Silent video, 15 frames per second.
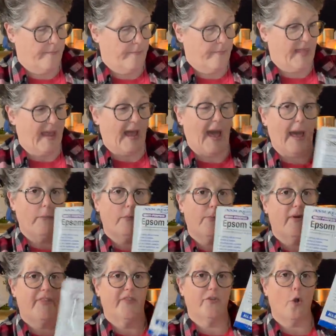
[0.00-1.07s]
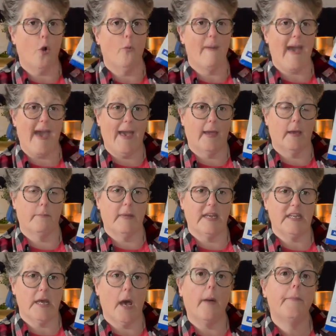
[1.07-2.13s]
like I would put this whole bag in my
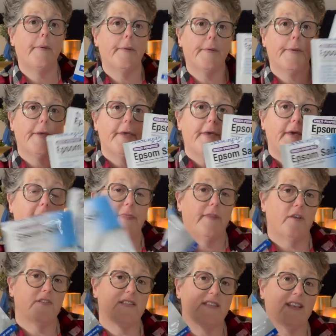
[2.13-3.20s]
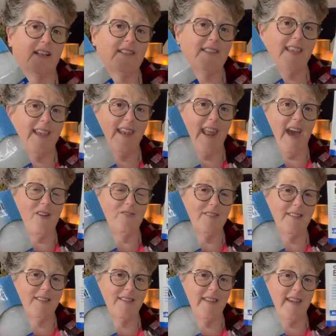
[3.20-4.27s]
tub. There's 16
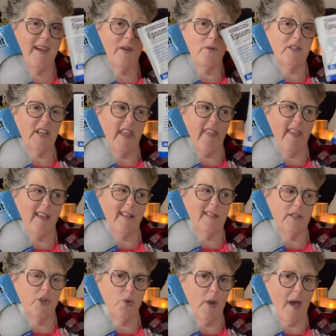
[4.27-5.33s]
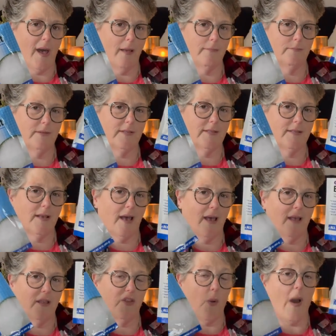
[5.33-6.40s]
ounces in here, which I think is two cups.
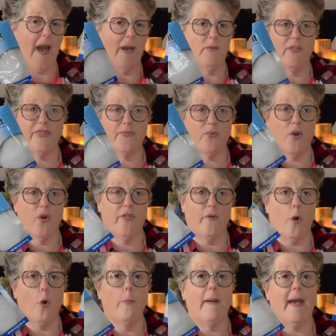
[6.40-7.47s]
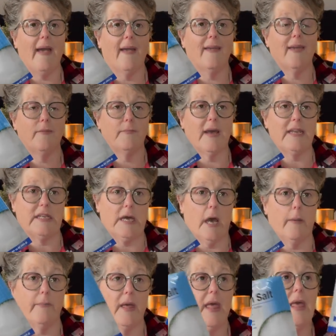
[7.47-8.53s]
So I would throw the whole bag in my
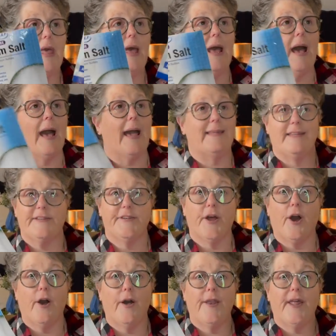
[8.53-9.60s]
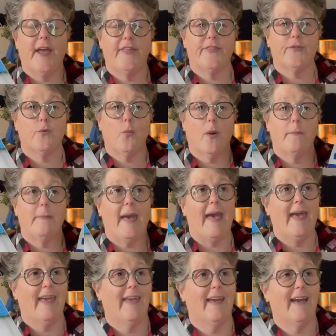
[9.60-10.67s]
tub. I did not. I threw one
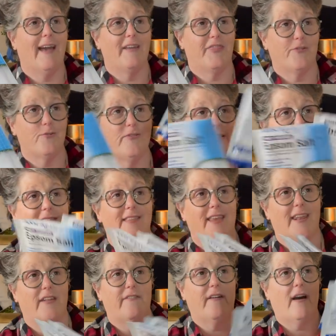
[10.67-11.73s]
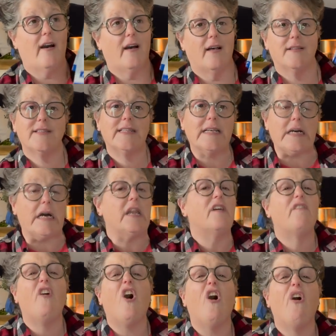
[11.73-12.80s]
bag. I threw these in a vase, in a
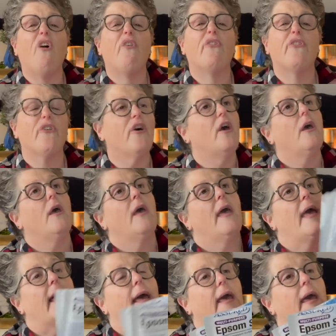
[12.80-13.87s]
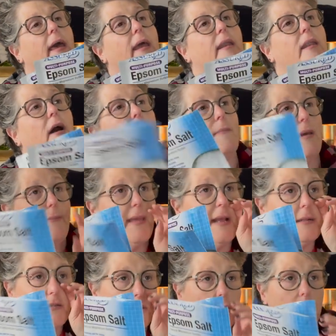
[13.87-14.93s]
vase, and on my
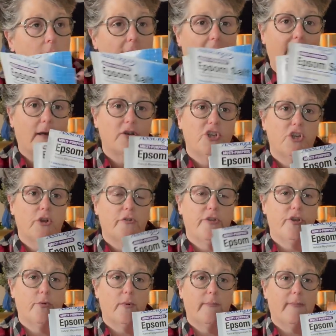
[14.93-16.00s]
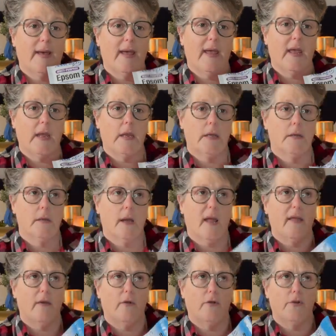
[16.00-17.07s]
mantle. And I'll show you in my,
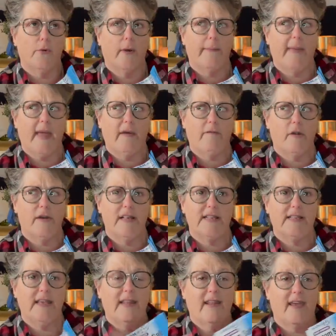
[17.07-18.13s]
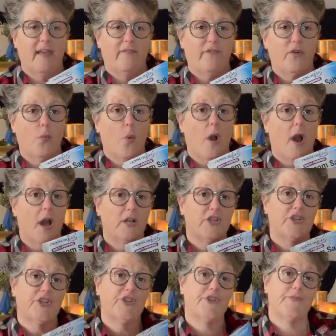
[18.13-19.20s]
or you may have already seen it if you
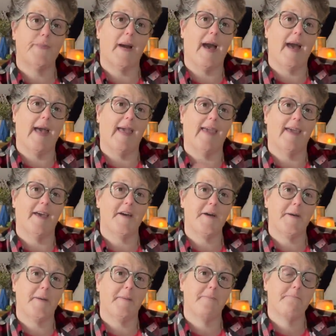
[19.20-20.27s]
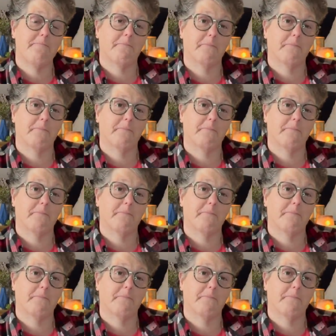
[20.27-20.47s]
watched my um,